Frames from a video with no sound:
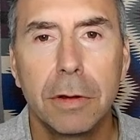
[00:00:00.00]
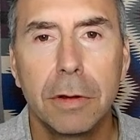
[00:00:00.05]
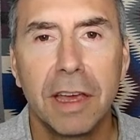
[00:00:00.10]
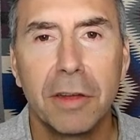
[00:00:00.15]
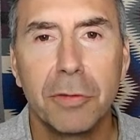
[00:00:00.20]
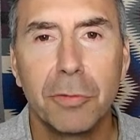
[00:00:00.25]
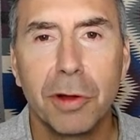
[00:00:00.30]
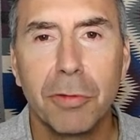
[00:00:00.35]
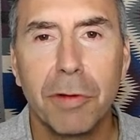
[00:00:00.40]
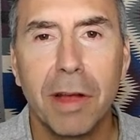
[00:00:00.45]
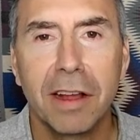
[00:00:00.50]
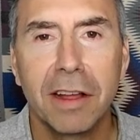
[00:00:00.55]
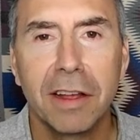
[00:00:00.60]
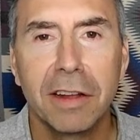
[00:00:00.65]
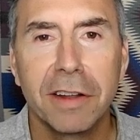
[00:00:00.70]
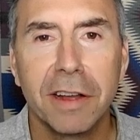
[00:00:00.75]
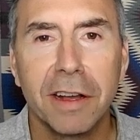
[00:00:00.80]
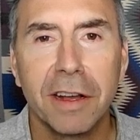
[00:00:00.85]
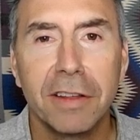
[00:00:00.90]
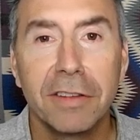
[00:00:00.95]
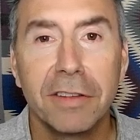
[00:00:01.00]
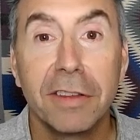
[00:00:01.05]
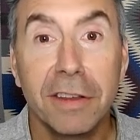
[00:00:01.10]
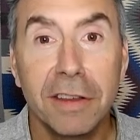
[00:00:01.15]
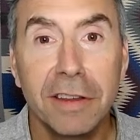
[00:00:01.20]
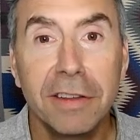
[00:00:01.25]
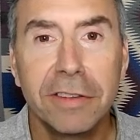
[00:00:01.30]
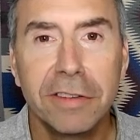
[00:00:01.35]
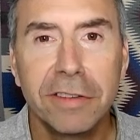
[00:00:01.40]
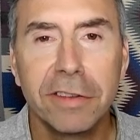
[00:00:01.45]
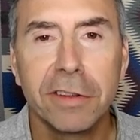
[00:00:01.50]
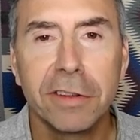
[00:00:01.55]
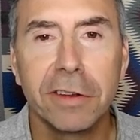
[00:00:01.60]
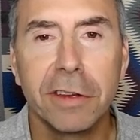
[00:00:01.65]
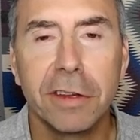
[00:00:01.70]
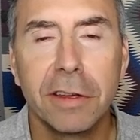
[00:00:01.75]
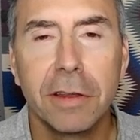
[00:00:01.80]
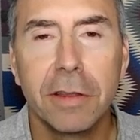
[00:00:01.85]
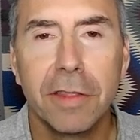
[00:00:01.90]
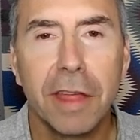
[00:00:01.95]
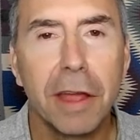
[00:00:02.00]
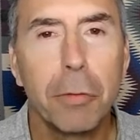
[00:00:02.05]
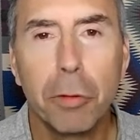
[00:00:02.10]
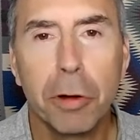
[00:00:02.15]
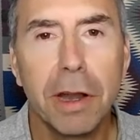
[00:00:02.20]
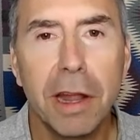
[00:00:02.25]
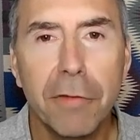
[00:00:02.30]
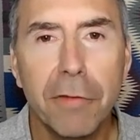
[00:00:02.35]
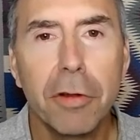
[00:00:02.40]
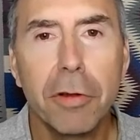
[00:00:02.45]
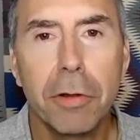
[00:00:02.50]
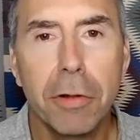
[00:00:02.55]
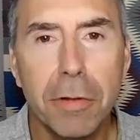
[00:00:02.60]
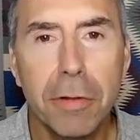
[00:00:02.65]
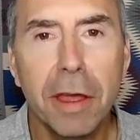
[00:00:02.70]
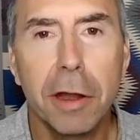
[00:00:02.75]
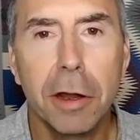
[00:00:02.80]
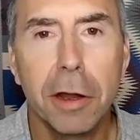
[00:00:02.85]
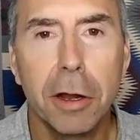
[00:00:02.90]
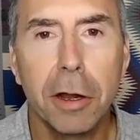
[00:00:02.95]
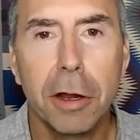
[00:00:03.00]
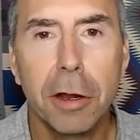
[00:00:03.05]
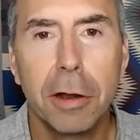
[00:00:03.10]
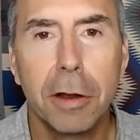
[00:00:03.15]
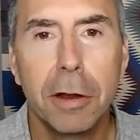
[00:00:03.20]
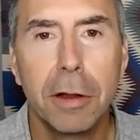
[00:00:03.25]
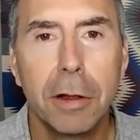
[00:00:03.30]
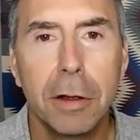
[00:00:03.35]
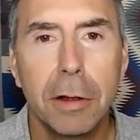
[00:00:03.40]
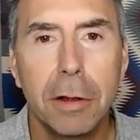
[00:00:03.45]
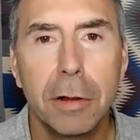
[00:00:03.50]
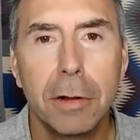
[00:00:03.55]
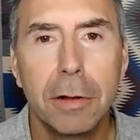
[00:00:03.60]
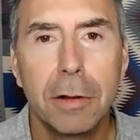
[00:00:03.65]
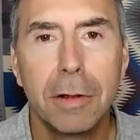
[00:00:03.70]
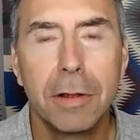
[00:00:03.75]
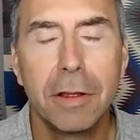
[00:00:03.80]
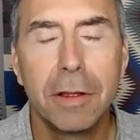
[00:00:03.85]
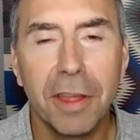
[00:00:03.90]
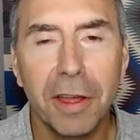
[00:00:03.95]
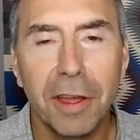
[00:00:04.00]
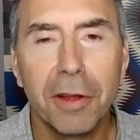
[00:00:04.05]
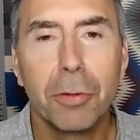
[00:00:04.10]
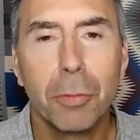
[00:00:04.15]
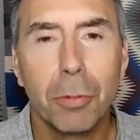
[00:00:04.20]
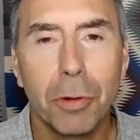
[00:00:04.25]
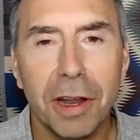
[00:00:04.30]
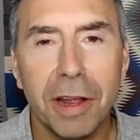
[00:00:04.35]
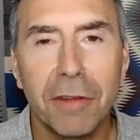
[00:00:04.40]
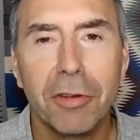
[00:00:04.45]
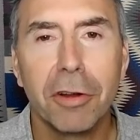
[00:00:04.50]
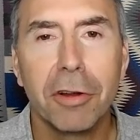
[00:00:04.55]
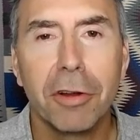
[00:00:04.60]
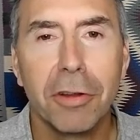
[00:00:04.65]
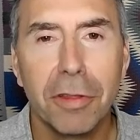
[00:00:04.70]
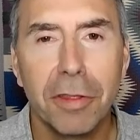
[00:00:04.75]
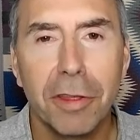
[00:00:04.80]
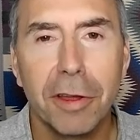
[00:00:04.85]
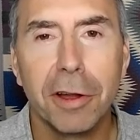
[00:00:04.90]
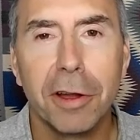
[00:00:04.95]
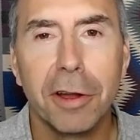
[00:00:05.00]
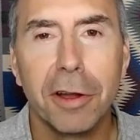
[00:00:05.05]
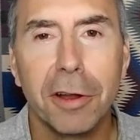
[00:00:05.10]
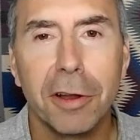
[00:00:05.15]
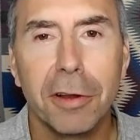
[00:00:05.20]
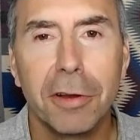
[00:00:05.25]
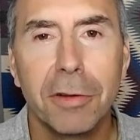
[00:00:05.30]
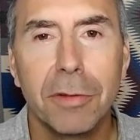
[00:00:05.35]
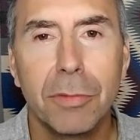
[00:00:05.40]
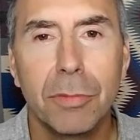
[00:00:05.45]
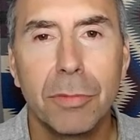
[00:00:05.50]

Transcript: And we recognize instantly they were never there. They were never there.